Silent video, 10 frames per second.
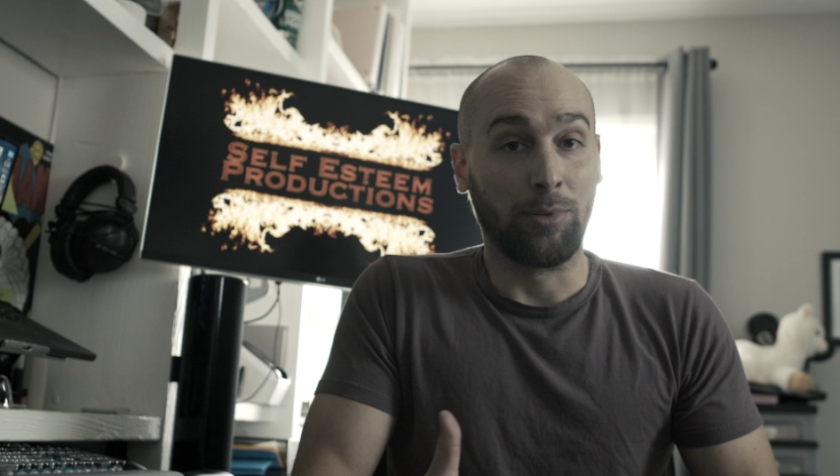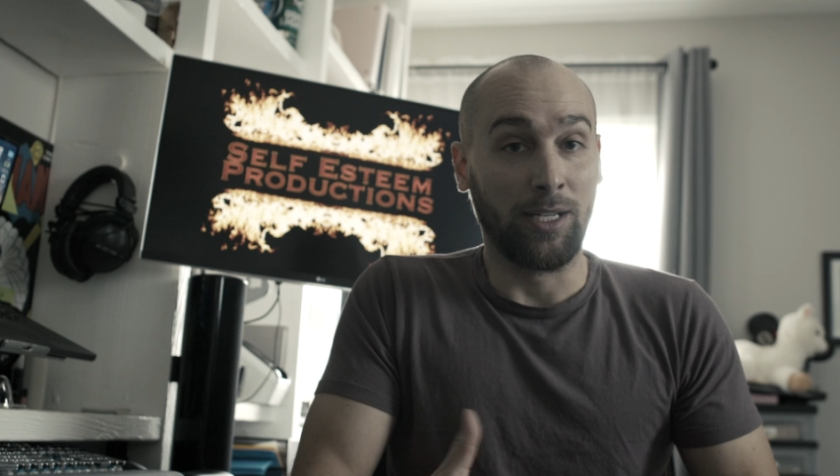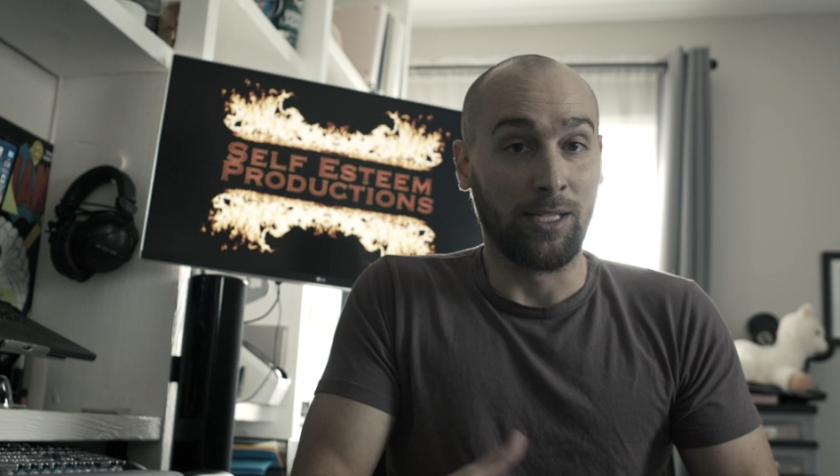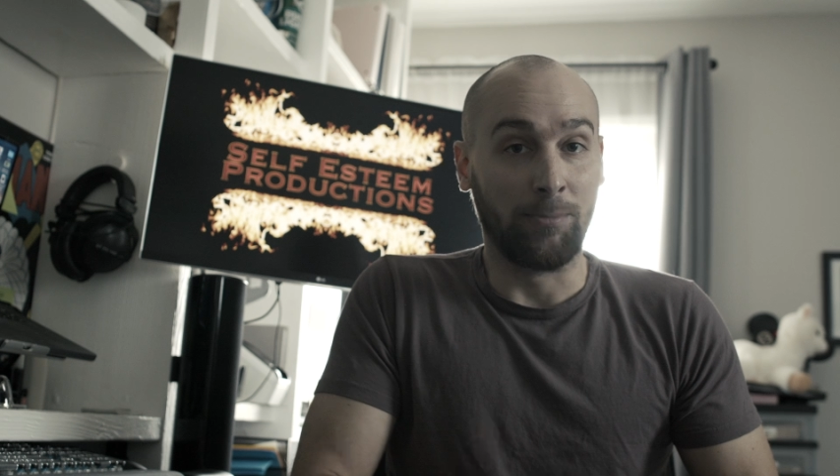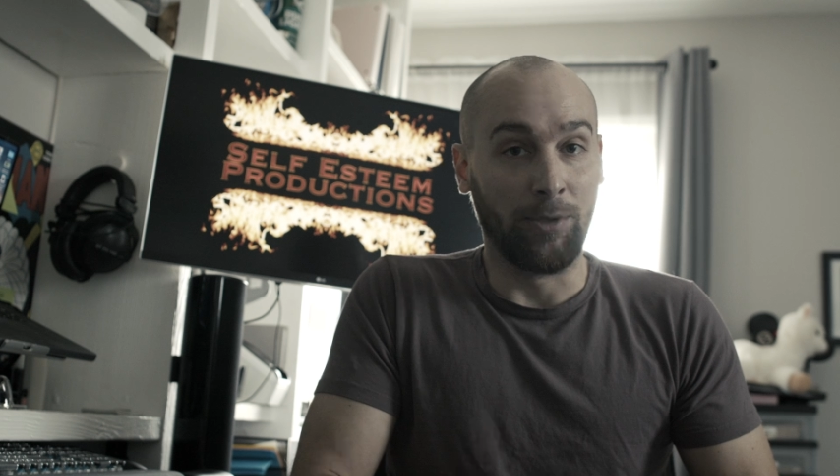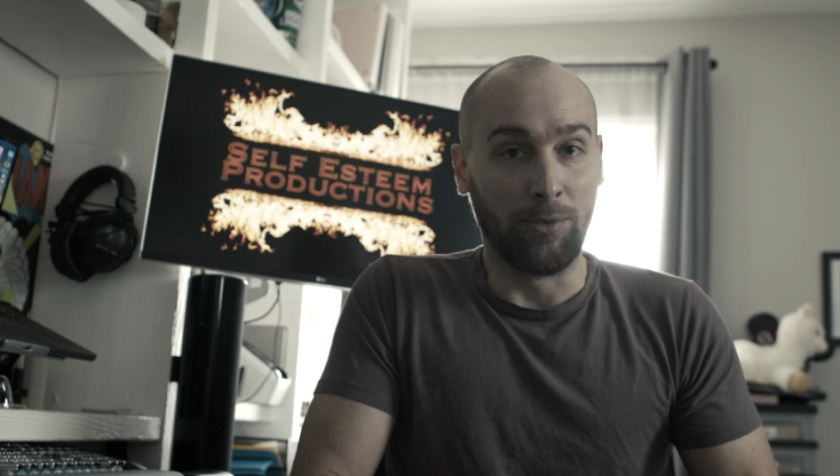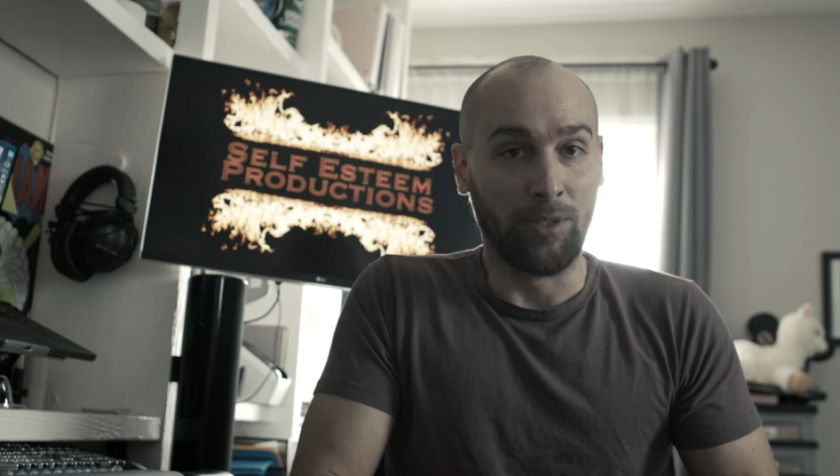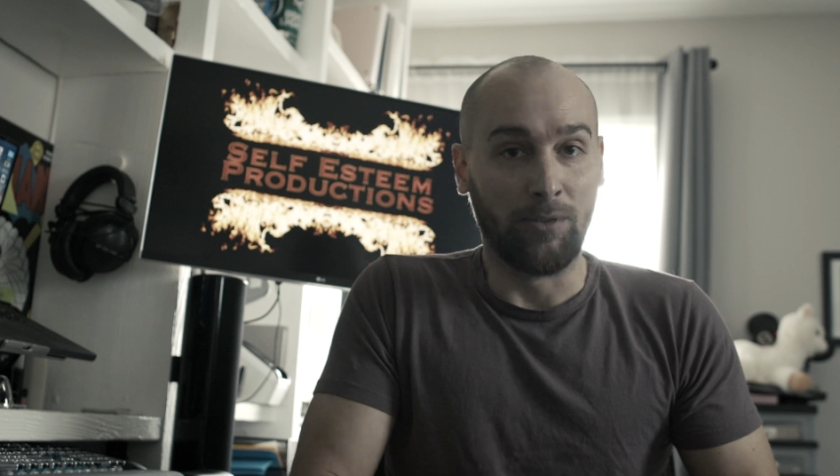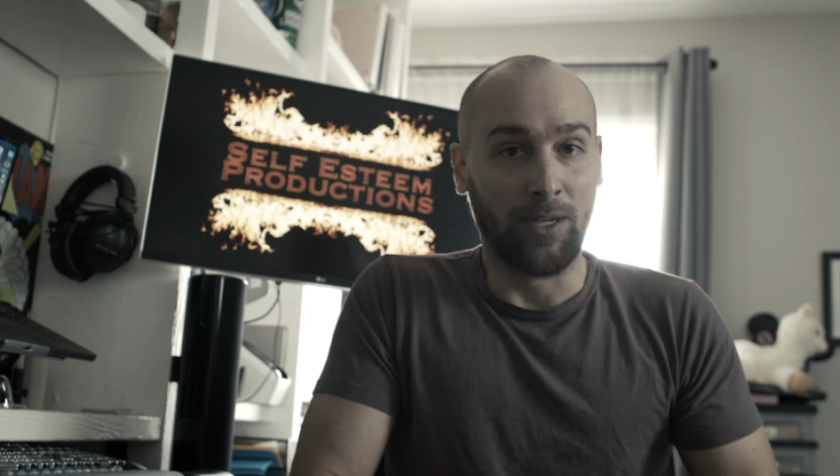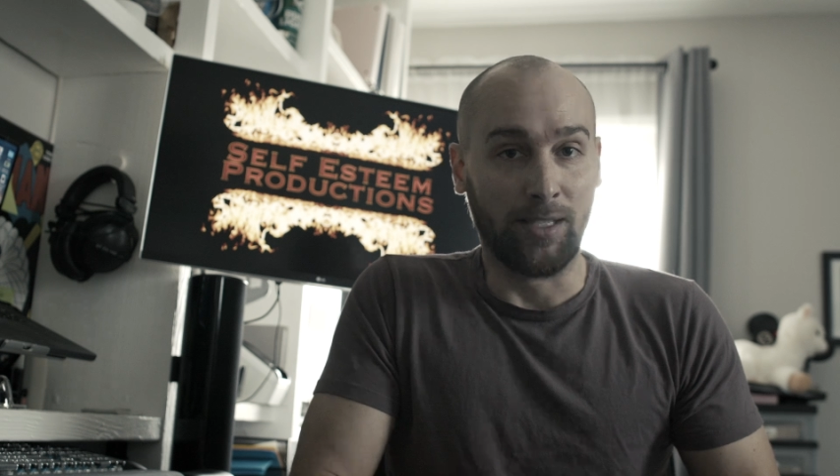placement with
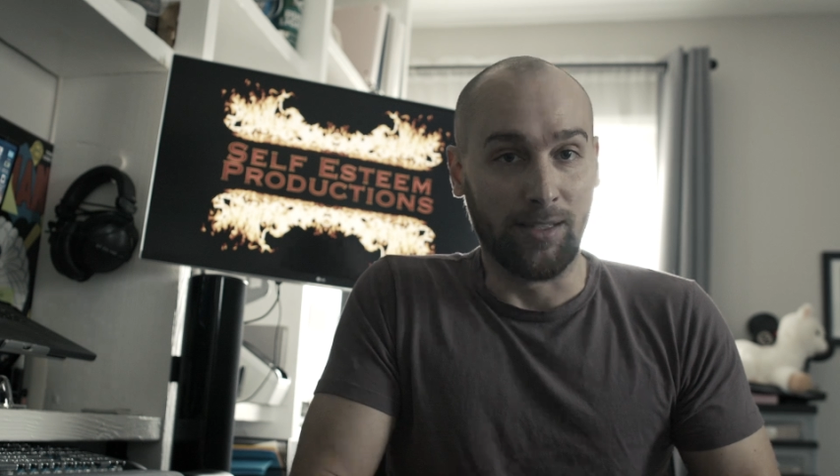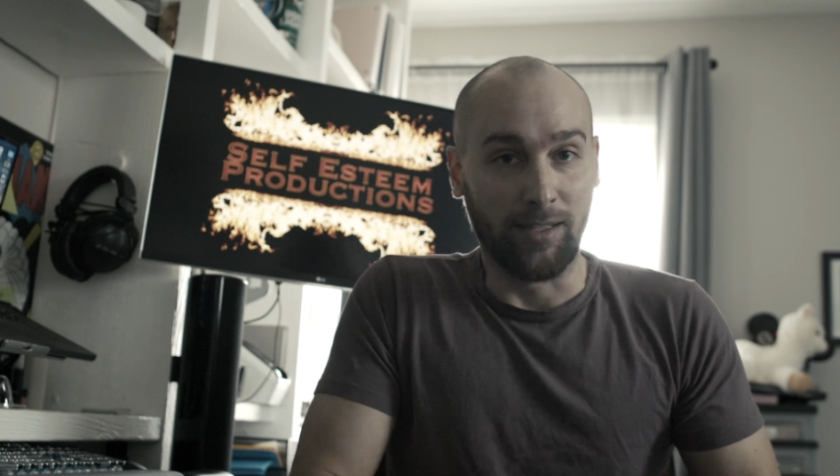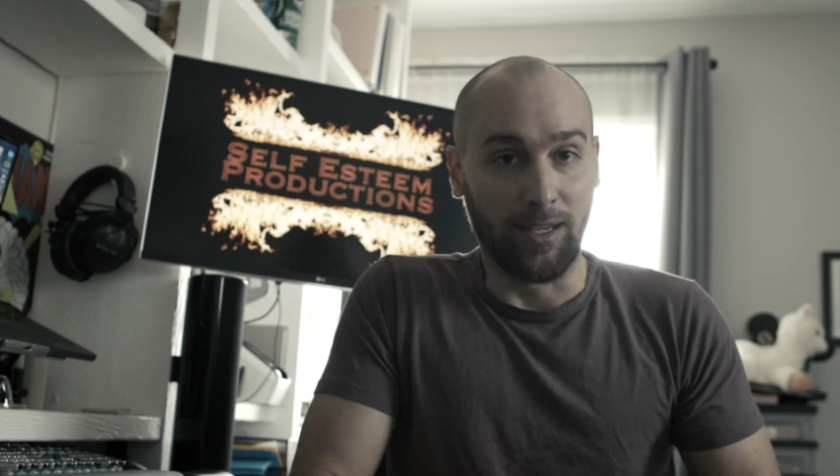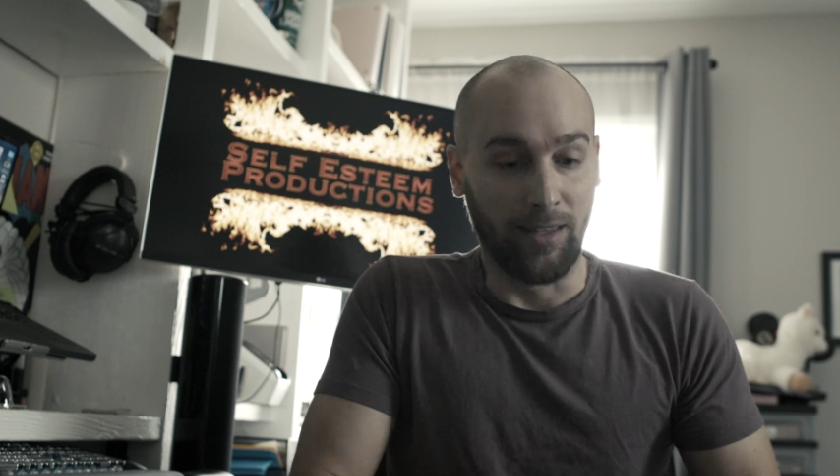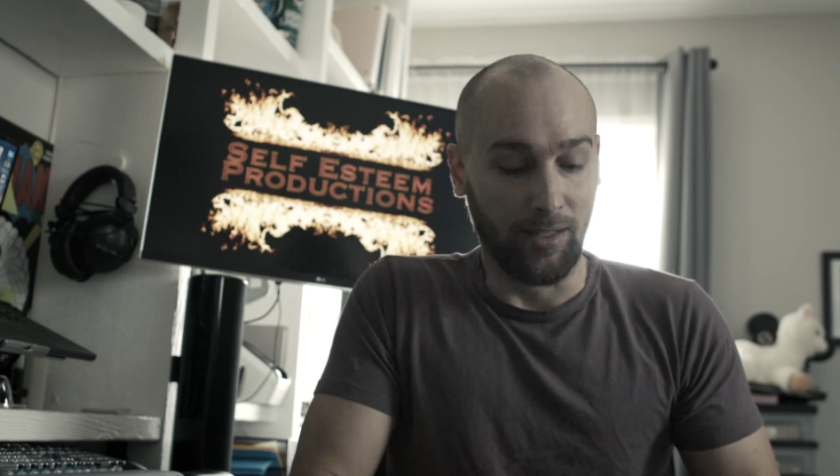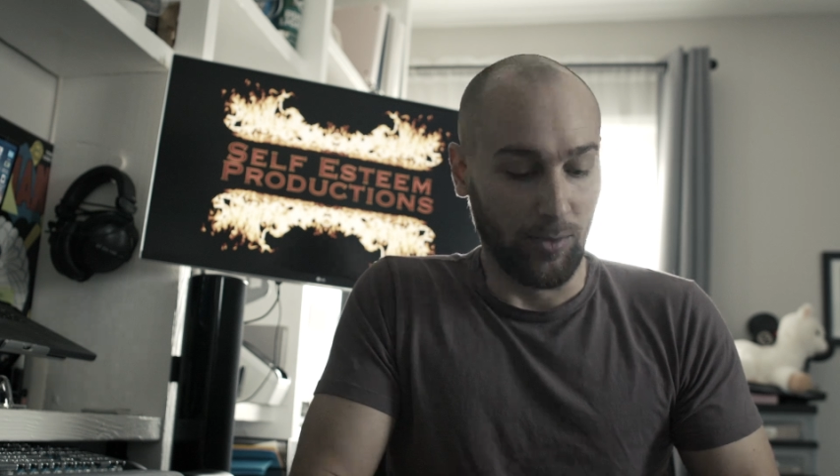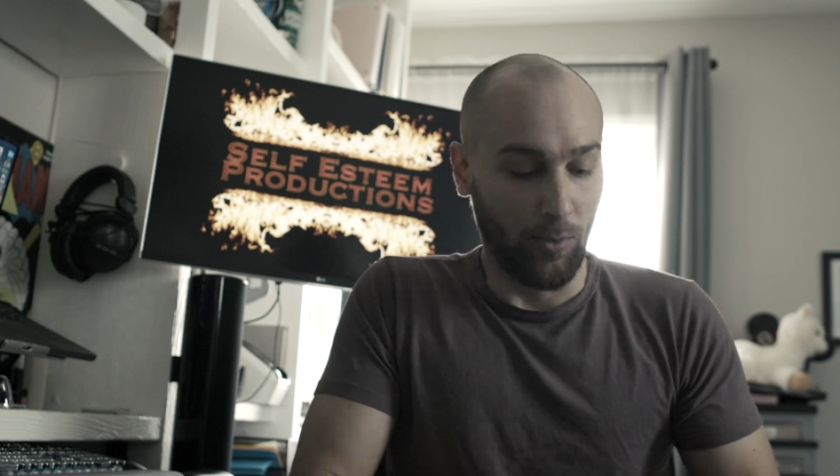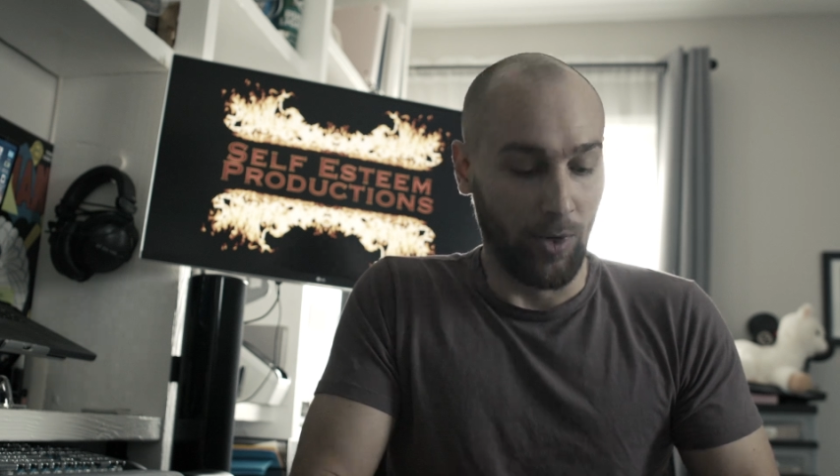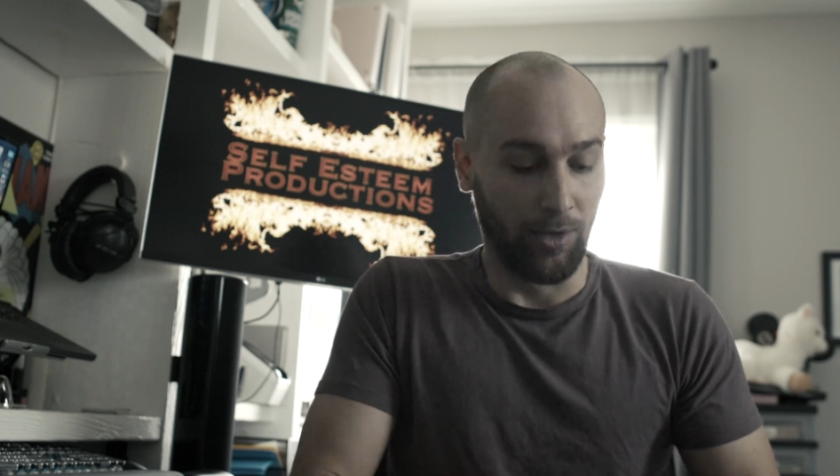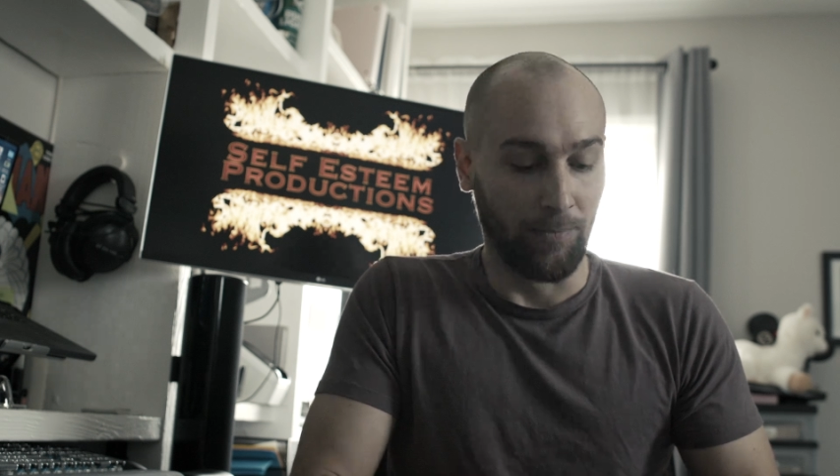devices like this,
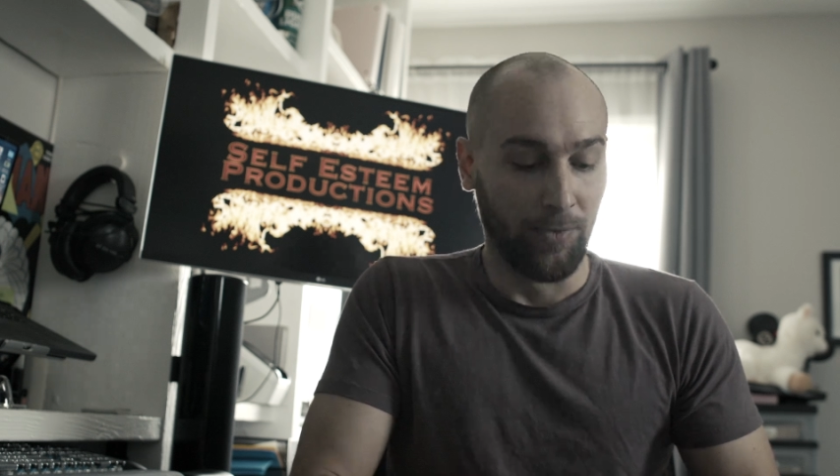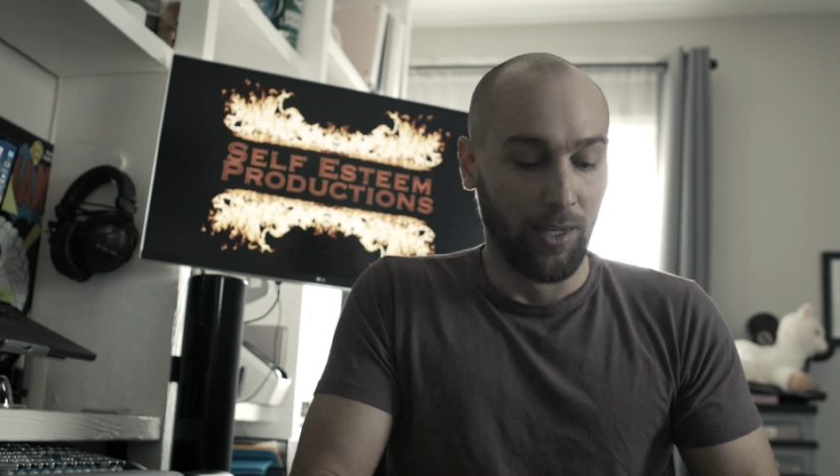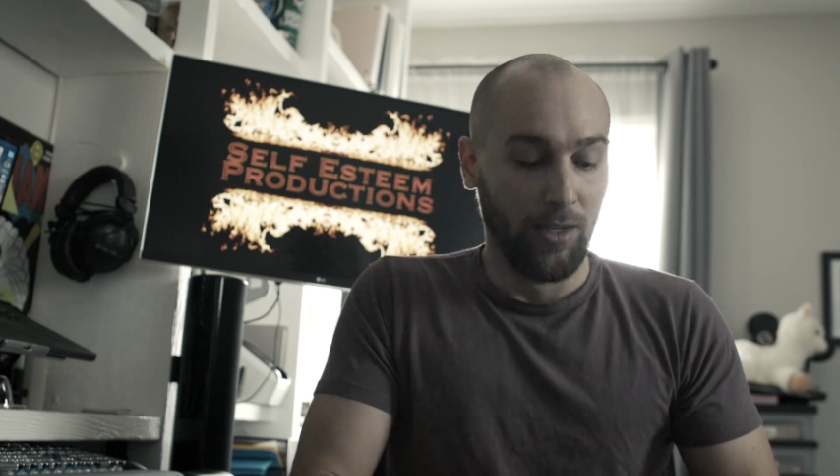where